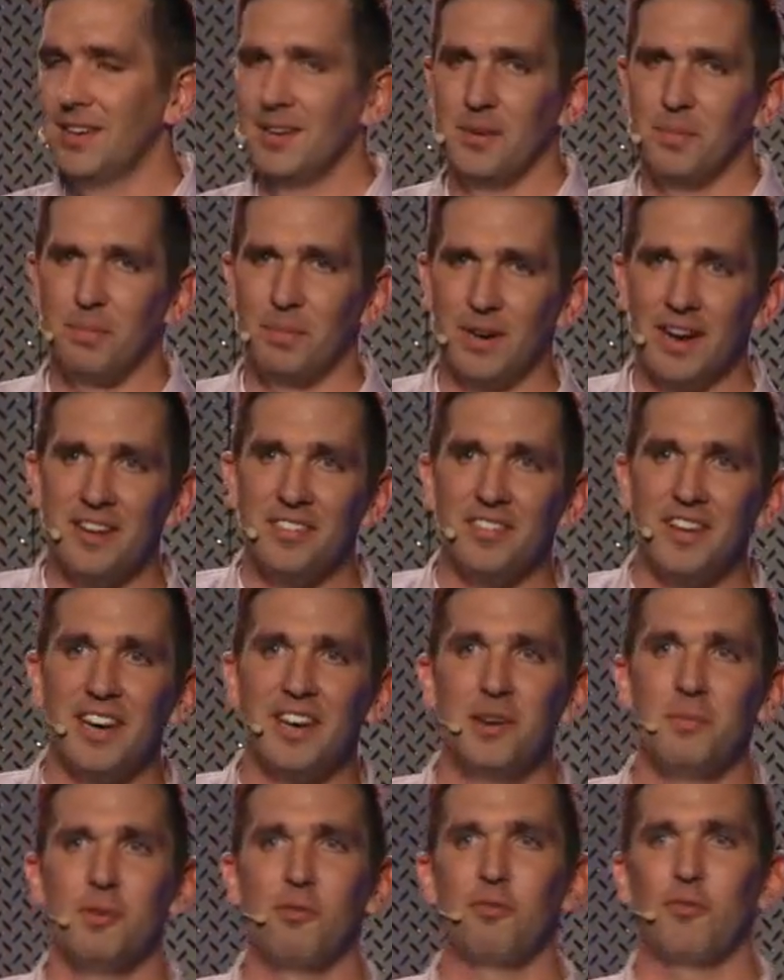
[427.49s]
But I decided
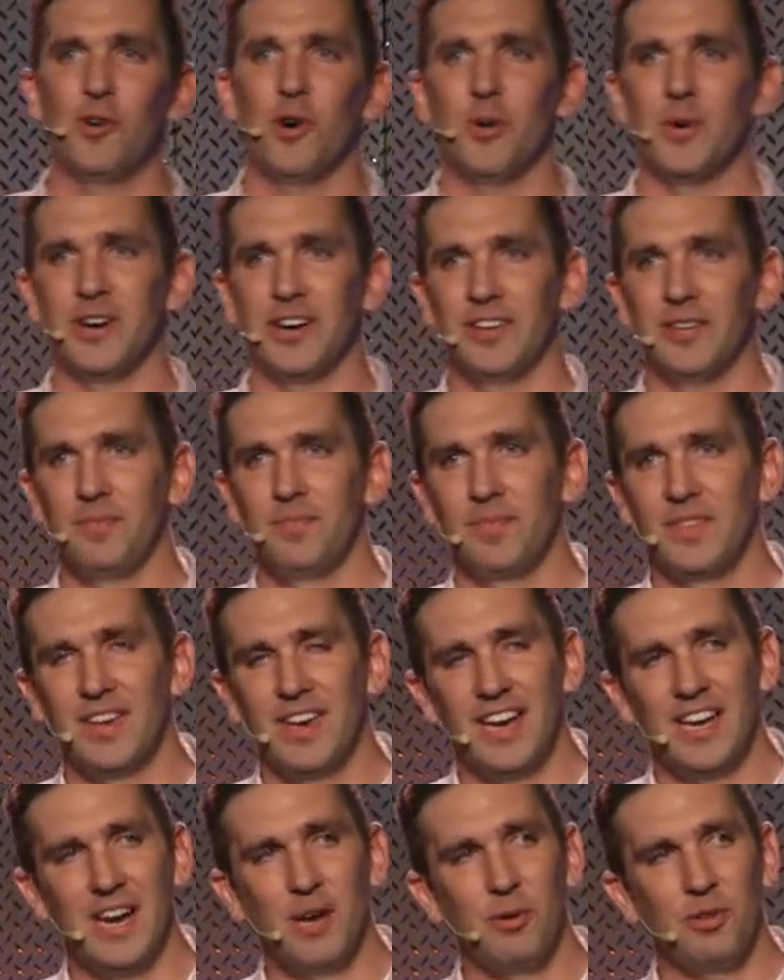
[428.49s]
to move forward,
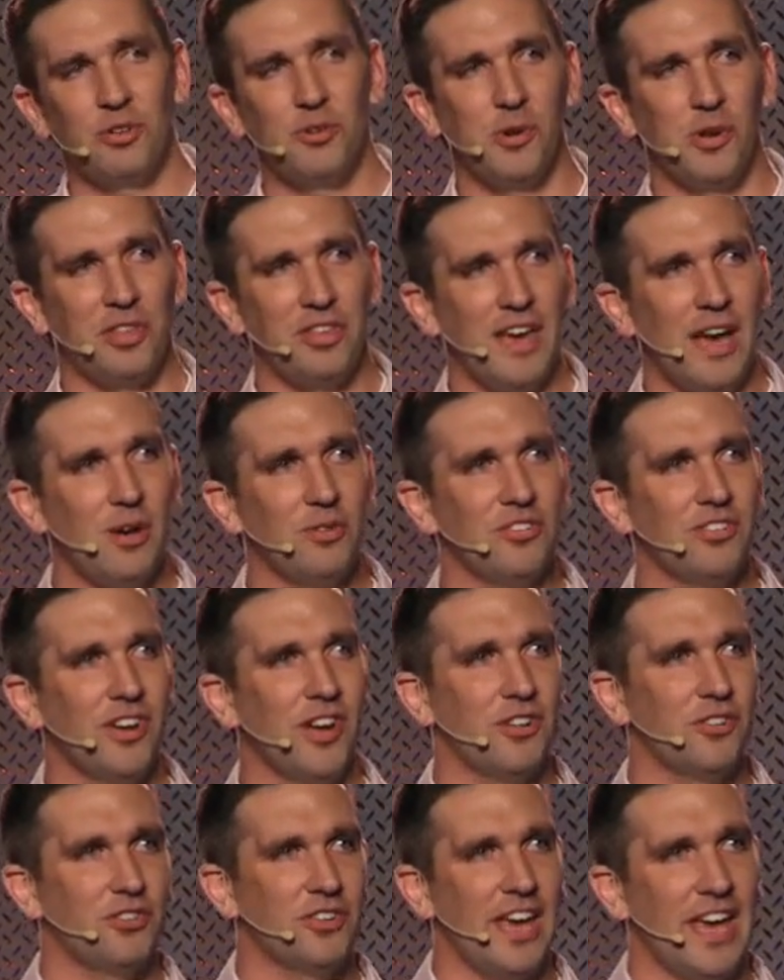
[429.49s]
and I withdrew
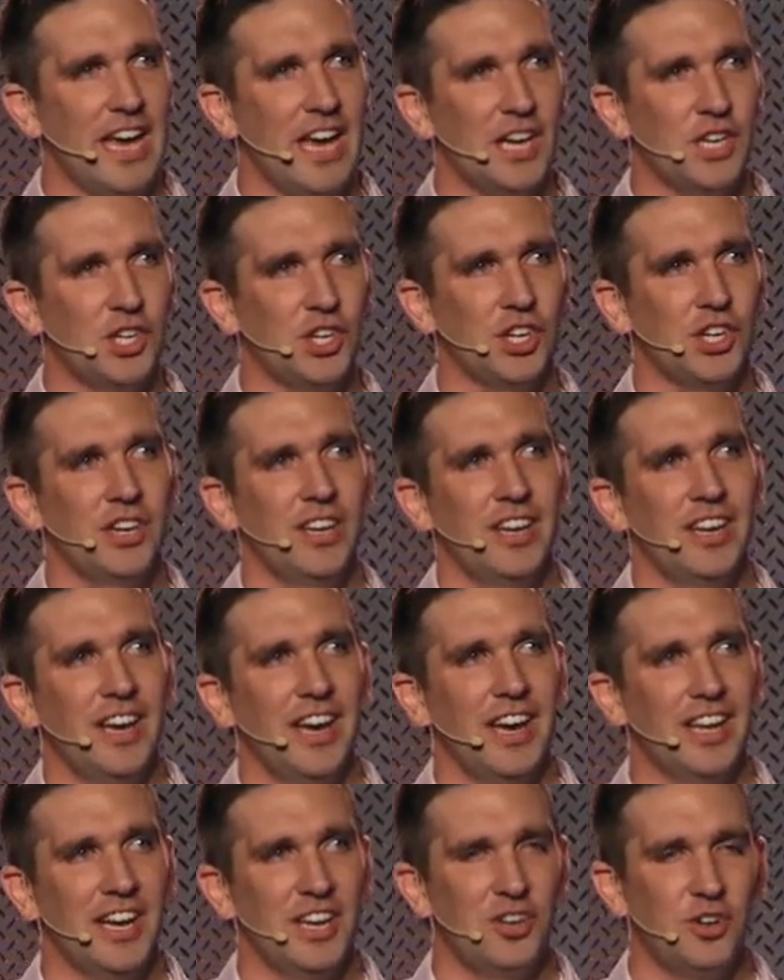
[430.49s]
$1,000 cash,
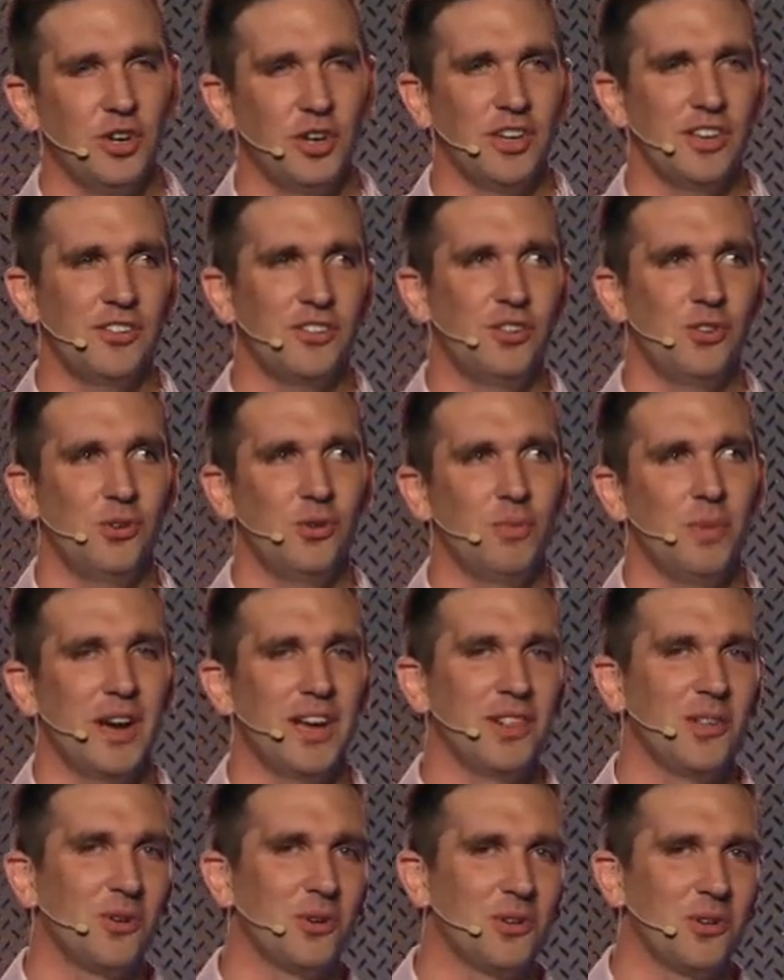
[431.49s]
and I took it to my
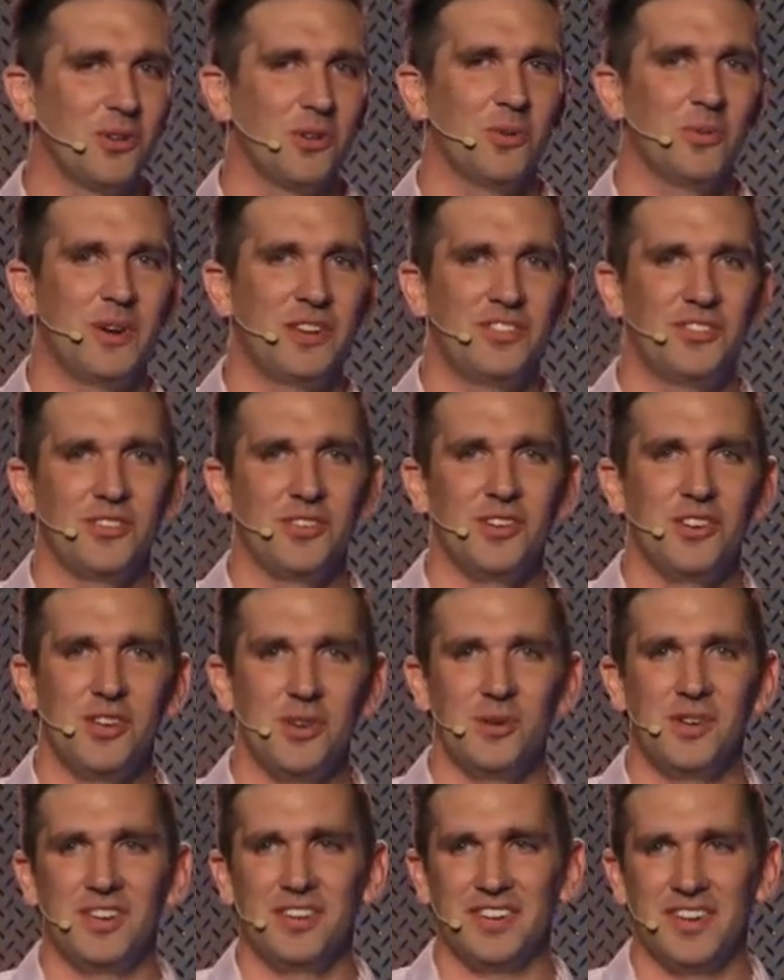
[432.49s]
local Western
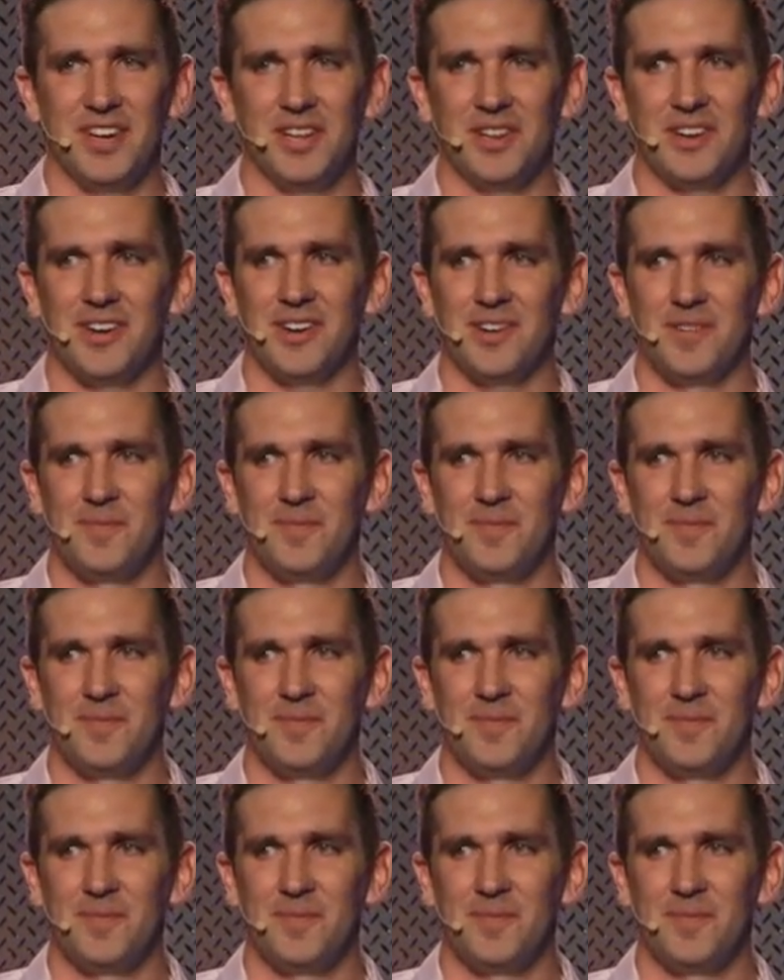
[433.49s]
Union teller.